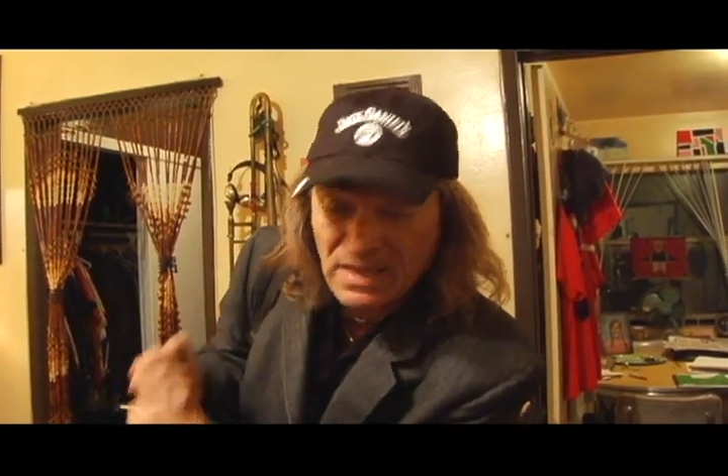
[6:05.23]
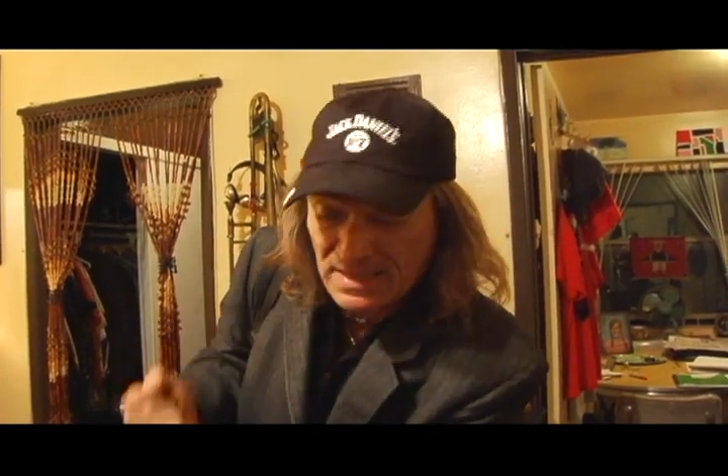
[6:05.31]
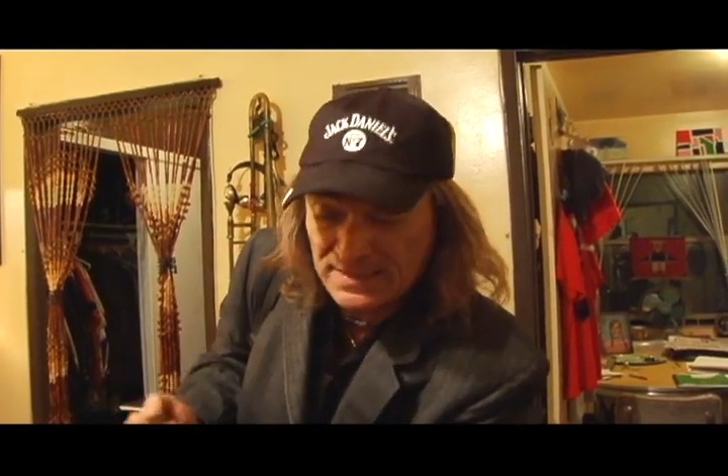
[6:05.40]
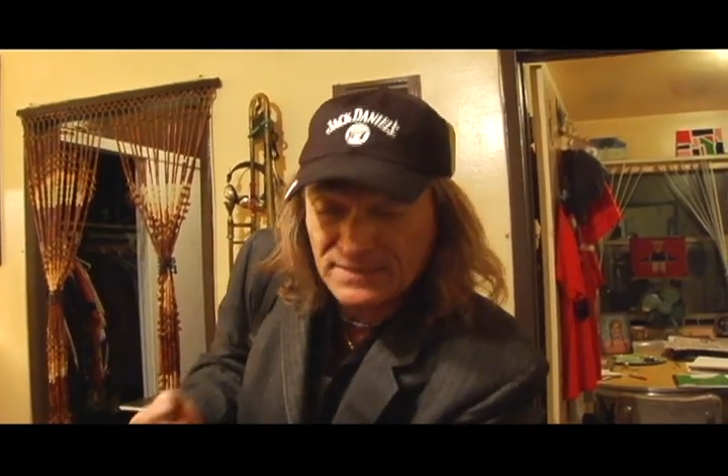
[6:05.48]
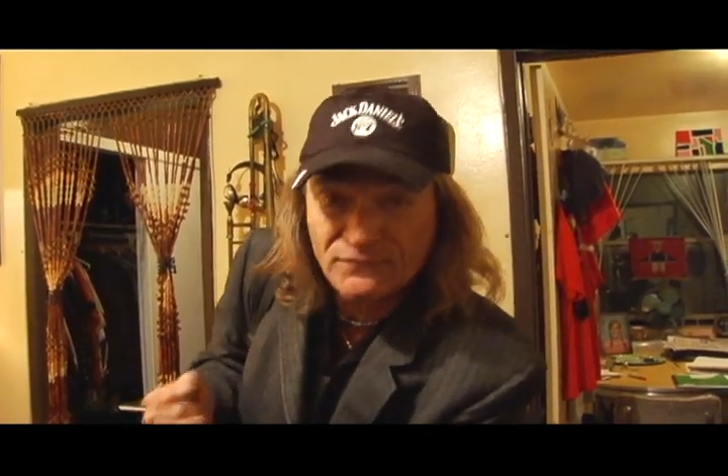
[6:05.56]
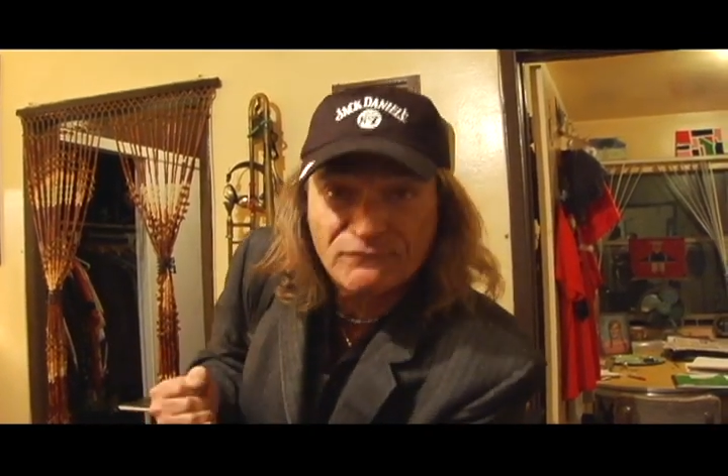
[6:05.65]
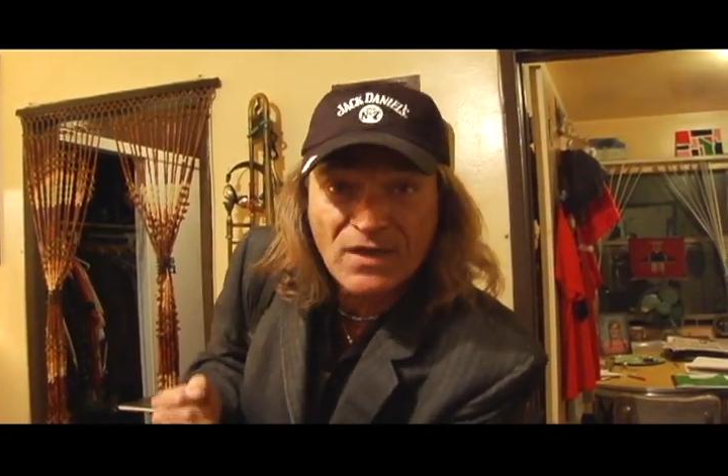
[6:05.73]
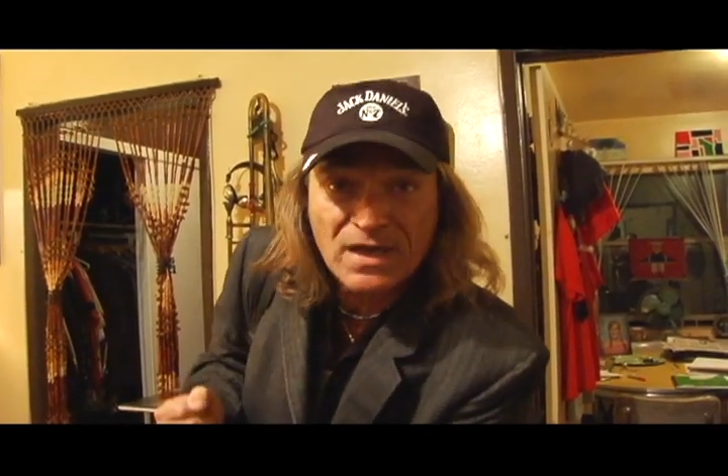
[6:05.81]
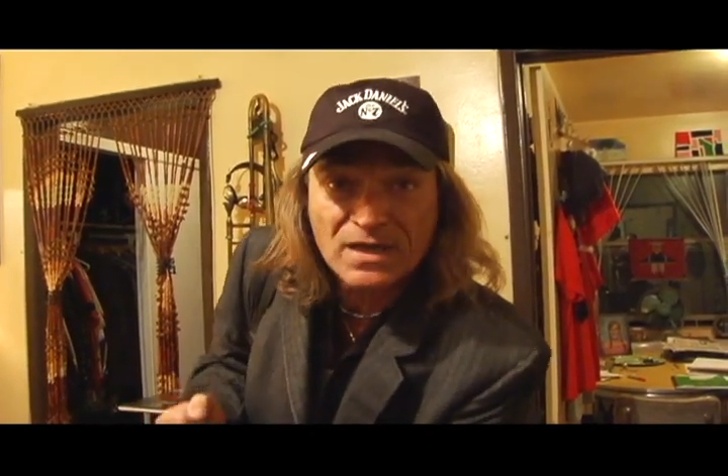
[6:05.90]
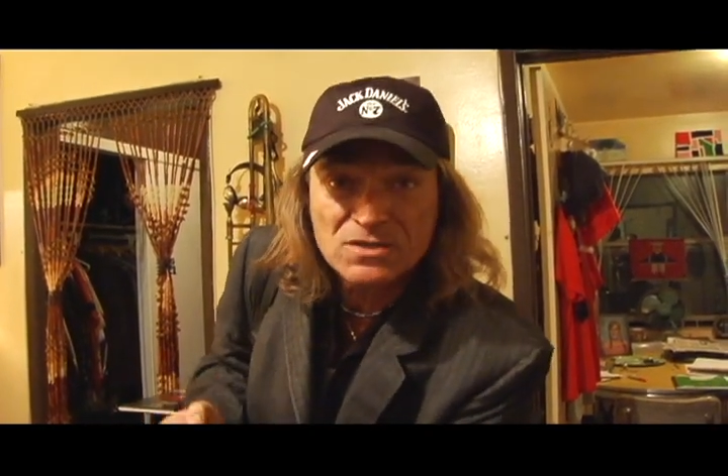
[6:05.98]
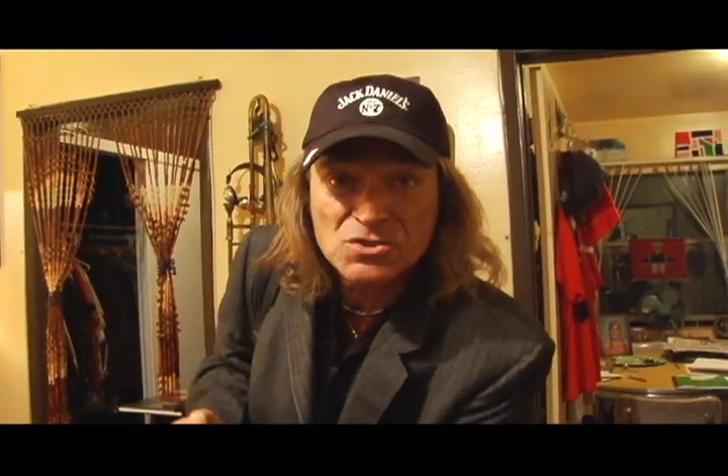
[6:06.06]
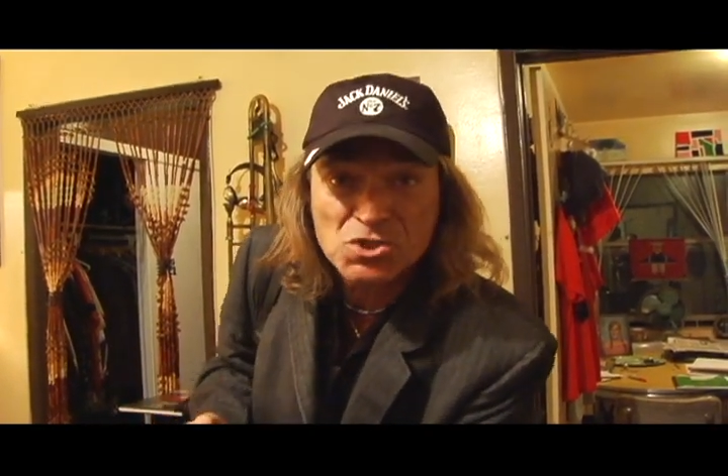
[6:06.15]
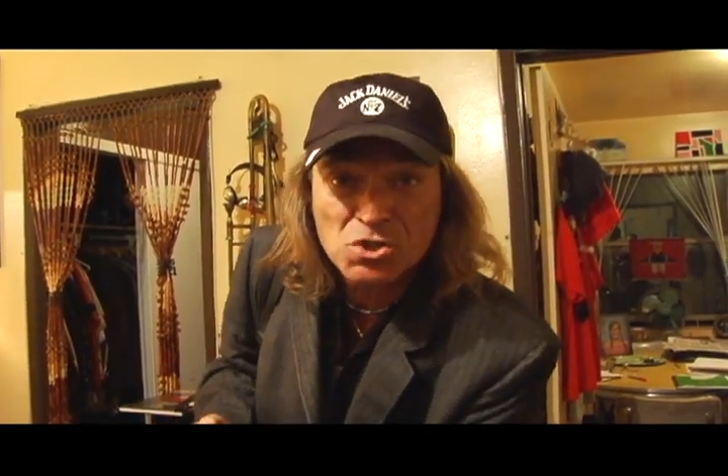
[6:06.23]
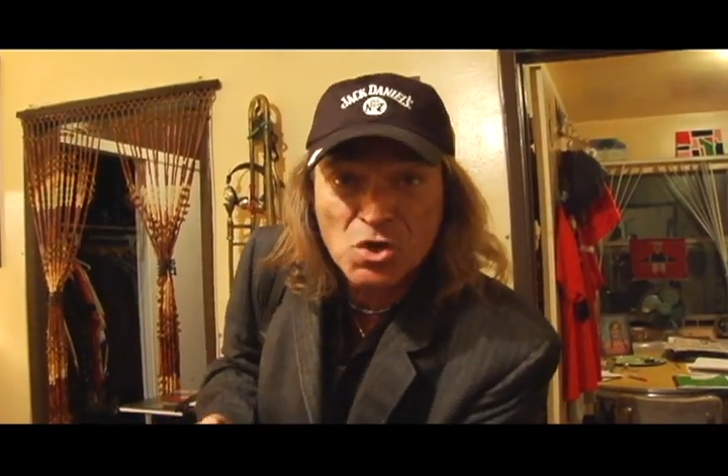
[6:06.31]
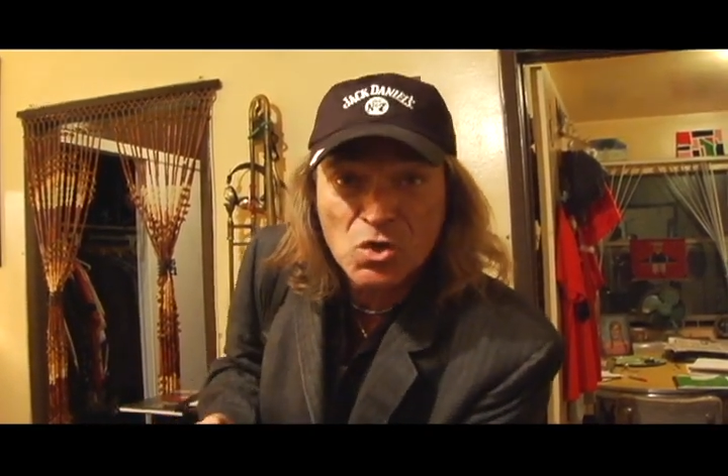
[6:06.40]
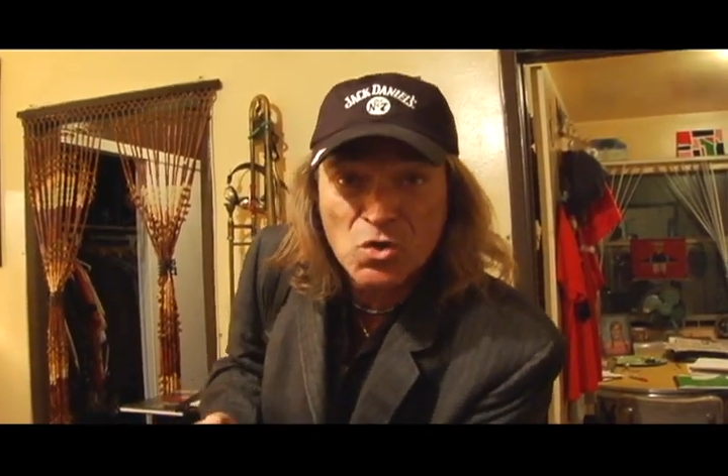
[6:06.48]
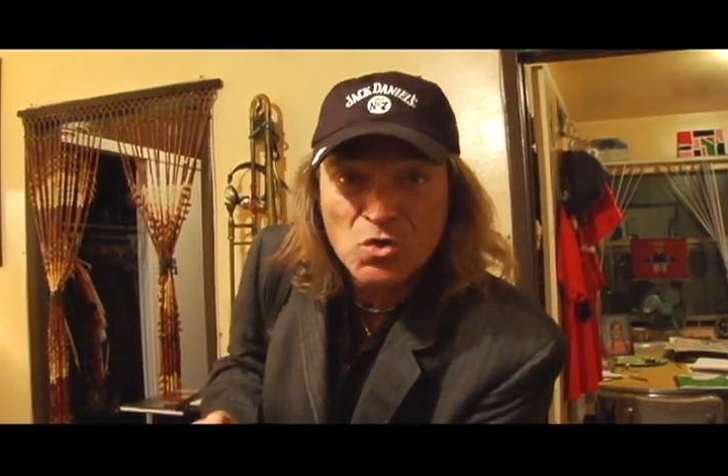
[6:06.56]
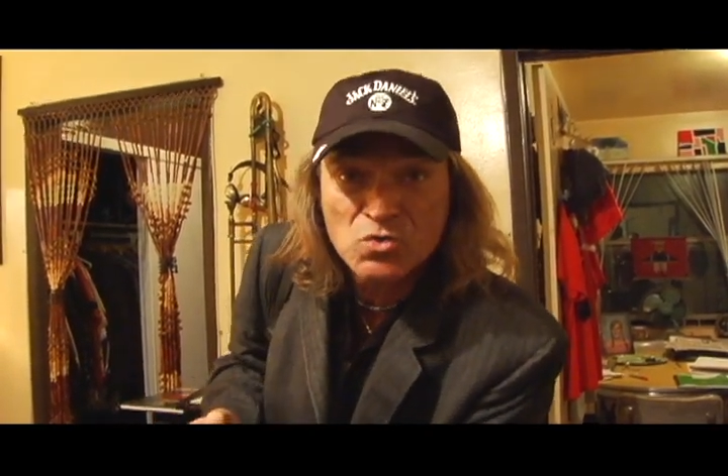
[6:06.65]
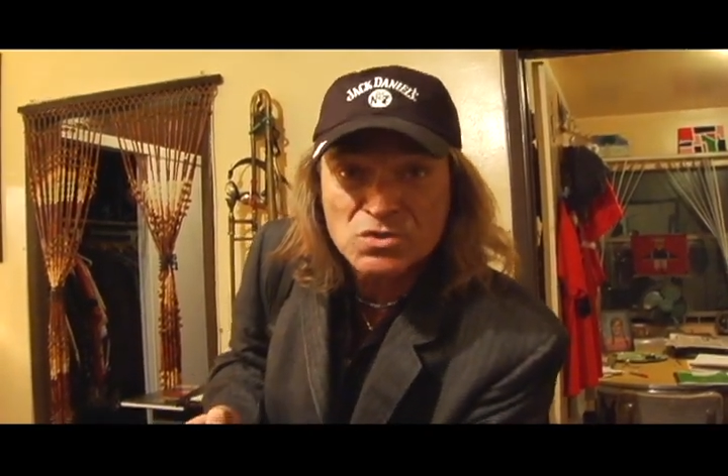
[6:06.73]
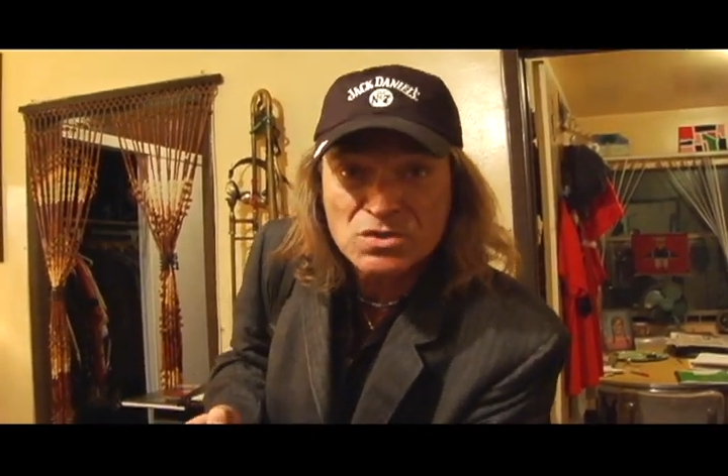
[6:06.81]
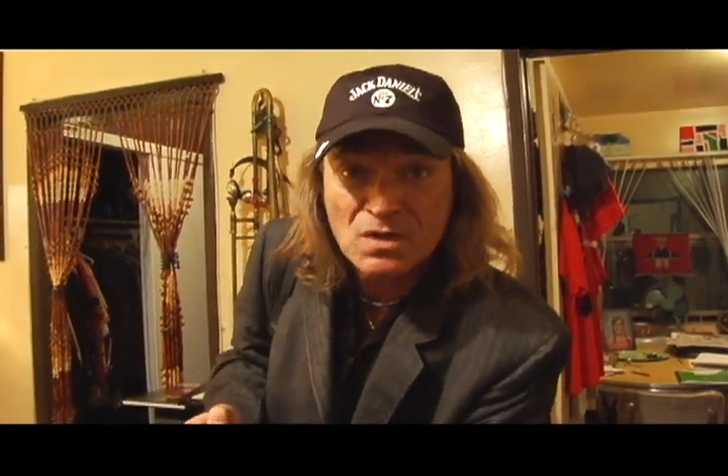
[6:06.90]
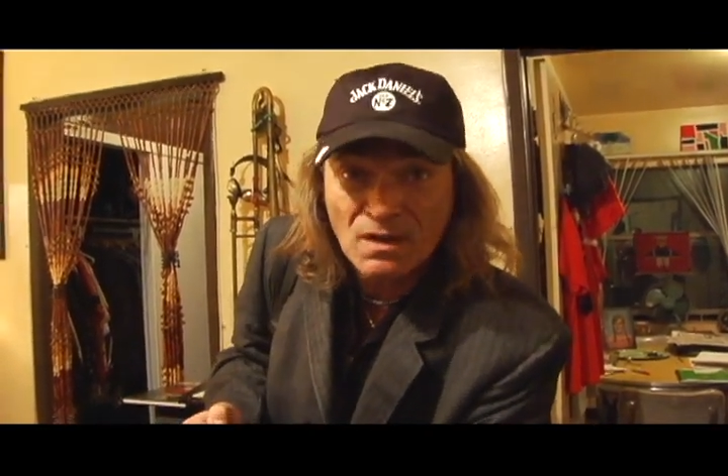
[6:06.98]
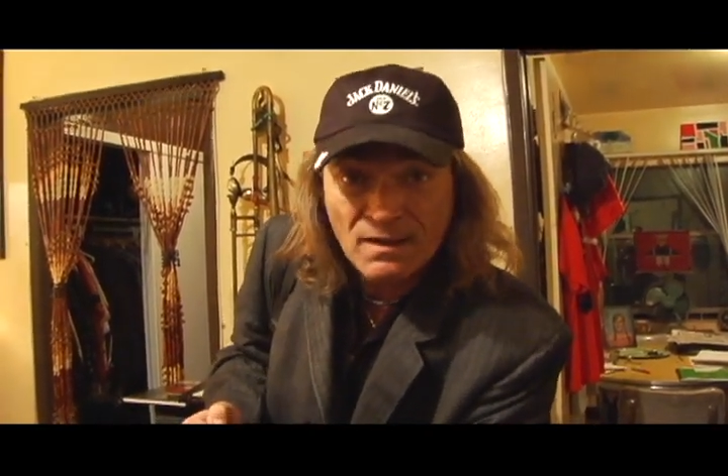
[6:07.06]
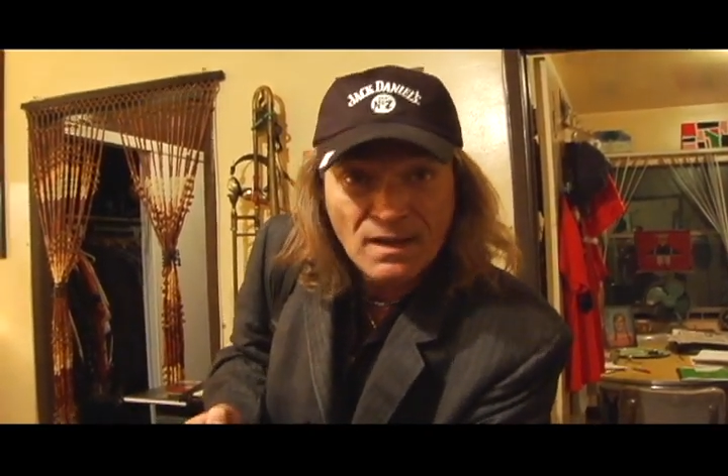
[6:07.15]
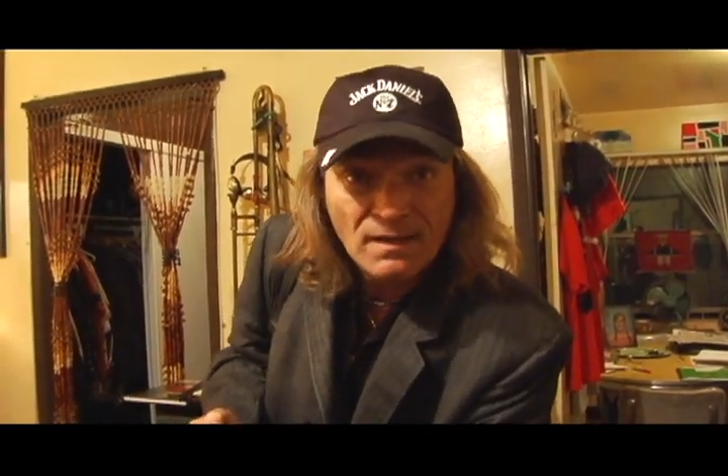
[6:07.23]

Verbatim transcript: Nike fucking shoes.